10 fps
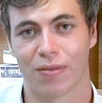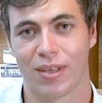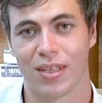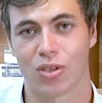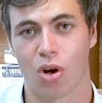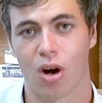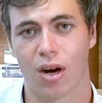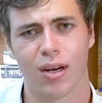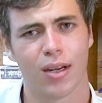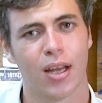of these
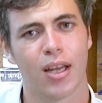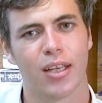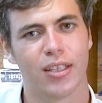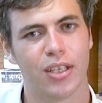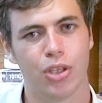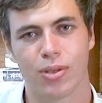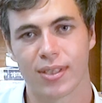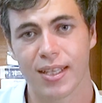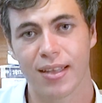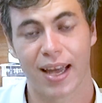are, did you
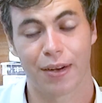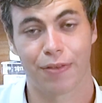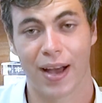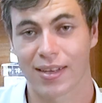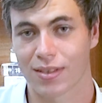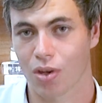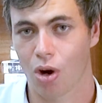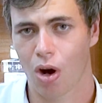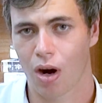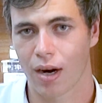see that fast
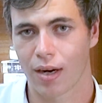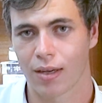car?